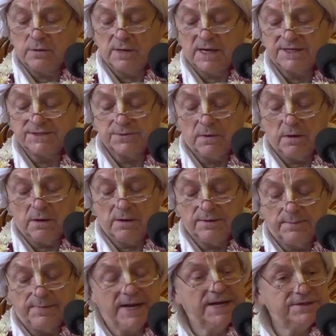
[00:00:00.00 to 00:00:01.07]
Kuleshwar on
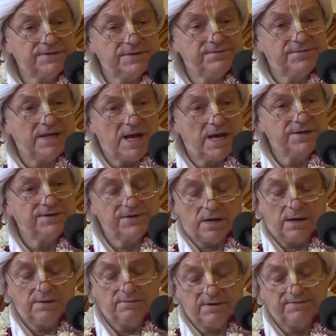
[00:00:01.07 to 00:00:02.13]
the banks of the
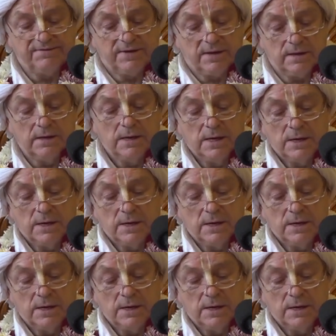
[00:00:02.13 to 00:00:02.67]
Ajay River,